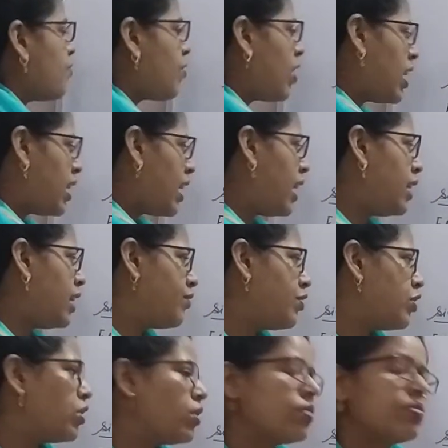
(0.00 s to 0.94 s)
Finite
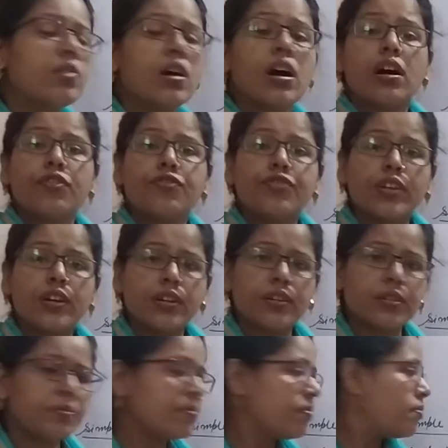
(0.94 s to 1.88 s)
verb, a
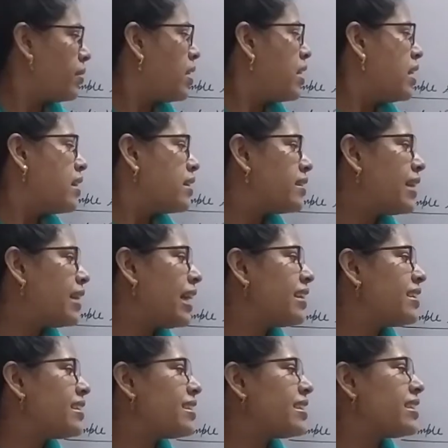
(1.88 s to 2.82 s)
verb
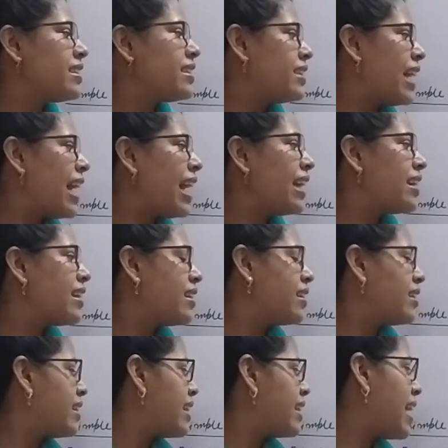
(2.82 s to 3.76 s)
that
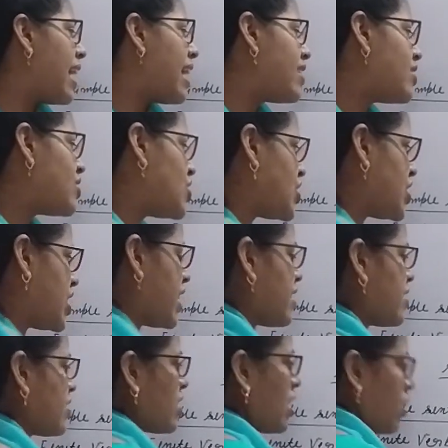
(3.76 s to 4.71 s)
can change,